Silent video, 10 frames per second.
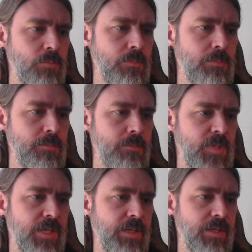
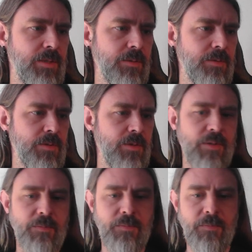Okay,
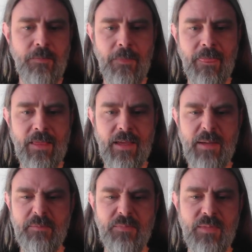so yeah,